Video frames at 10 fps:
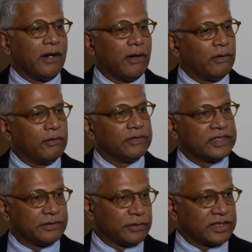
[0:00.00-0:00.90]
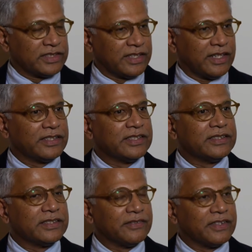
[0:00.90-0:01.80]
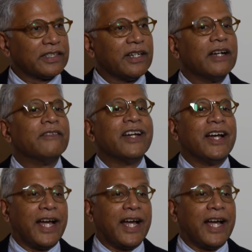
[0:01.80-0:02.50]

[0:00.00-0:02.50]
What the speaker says: of civil society and civic life,